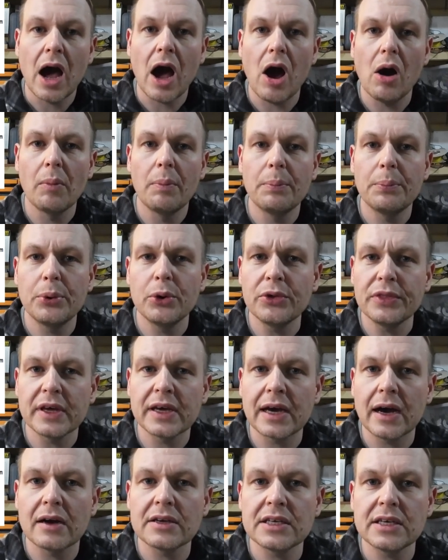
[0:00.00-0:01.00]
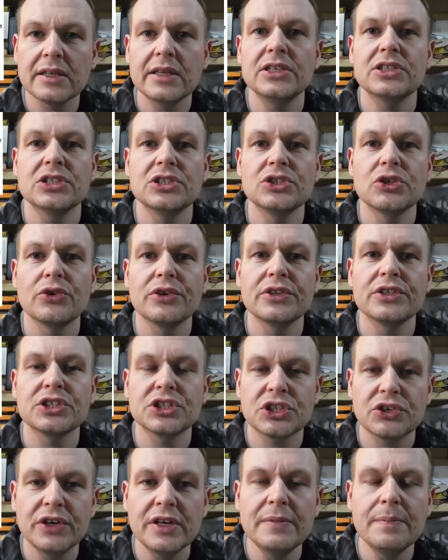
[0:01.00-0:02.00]
I'll put the calculations on the
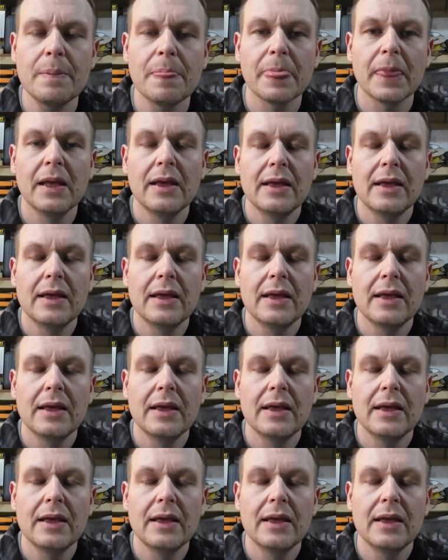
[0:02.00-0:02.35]
screen,